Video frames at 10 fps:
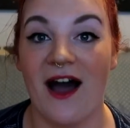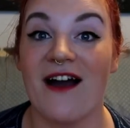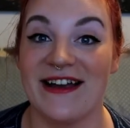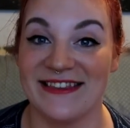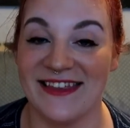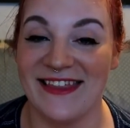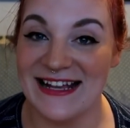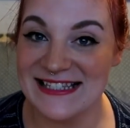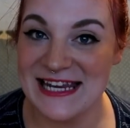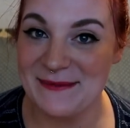All right, the
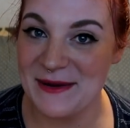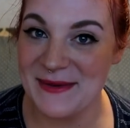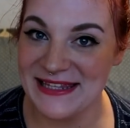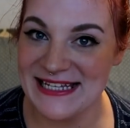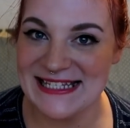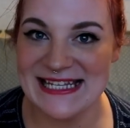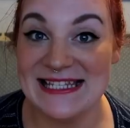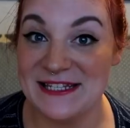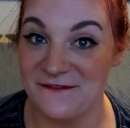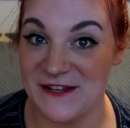last name on my list is
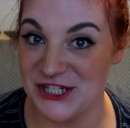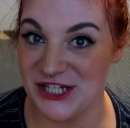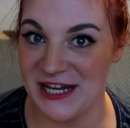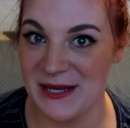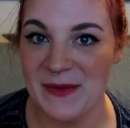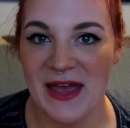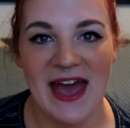Da Vinci.